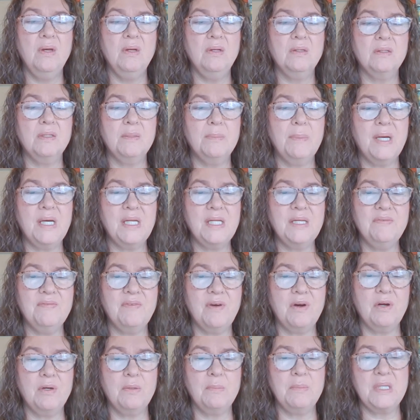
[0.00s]
The Body
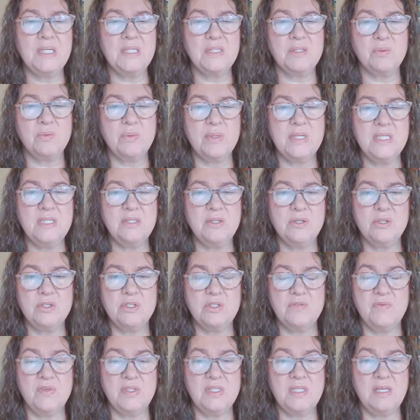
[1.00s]
Farm is a
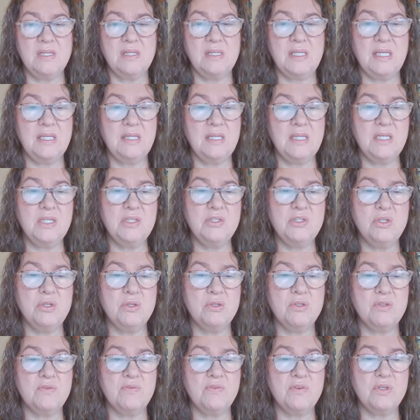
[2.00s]
research facility that is
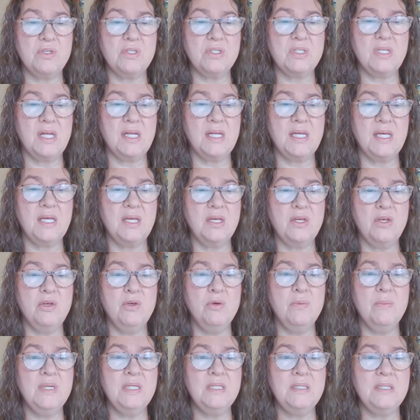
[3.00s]
used for studying
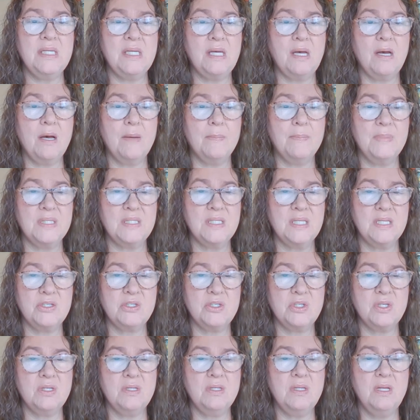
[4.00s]
human
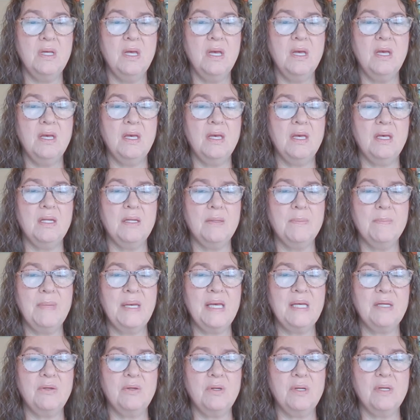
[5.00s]
decomposition in a
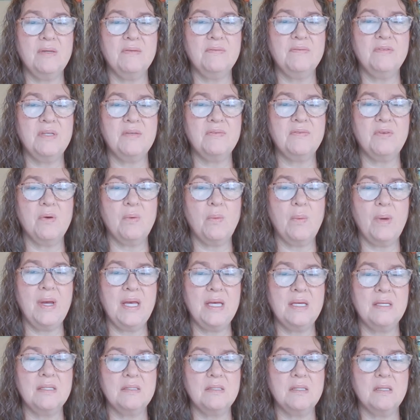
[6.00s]
manner of different
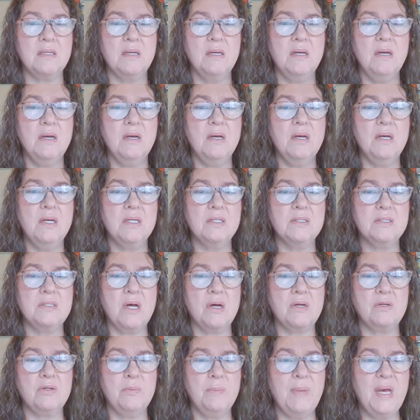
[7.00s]
ways.
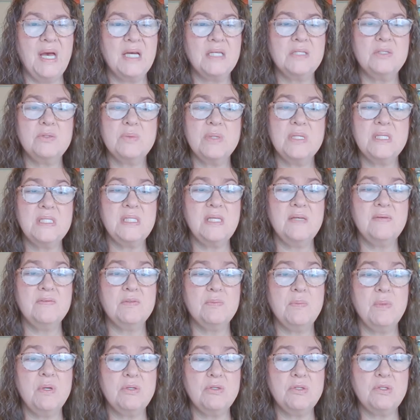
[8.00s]
Dr. Bass
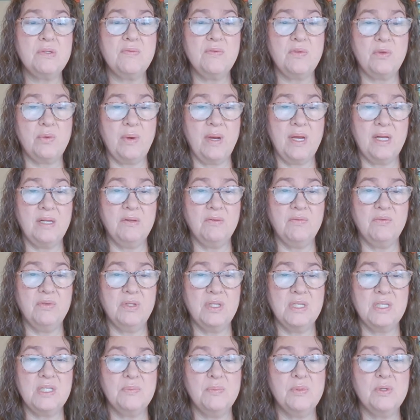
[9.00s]
receives most of the credit for
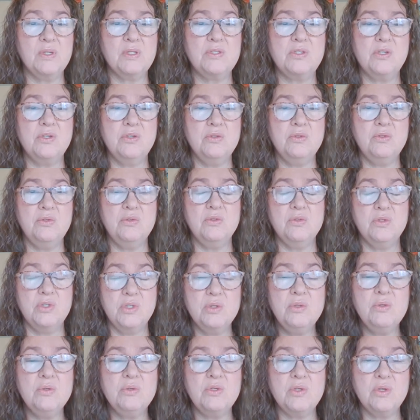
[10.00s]
this book
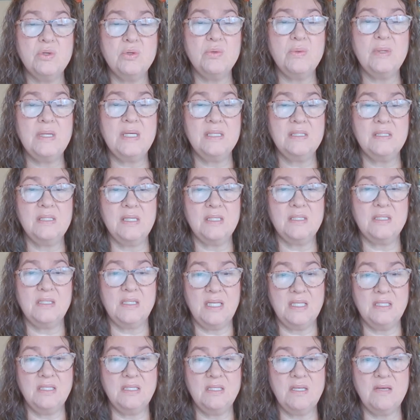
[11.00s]
due to his
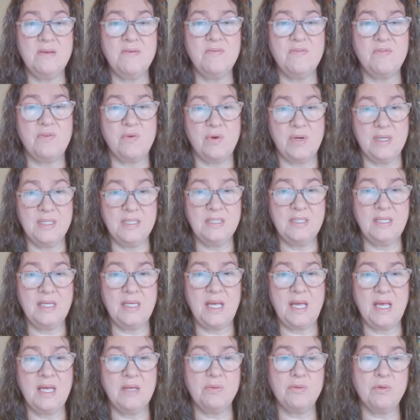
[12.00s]
extensive
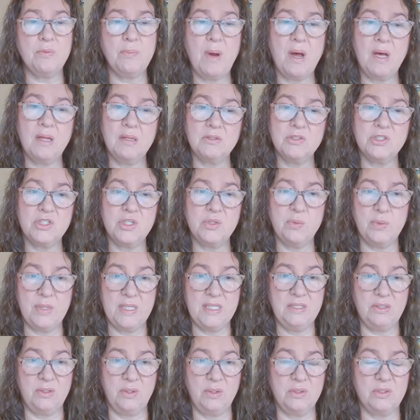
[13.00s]
forensic anthropology
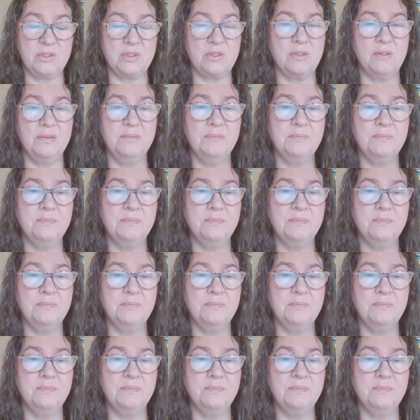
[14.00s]
research.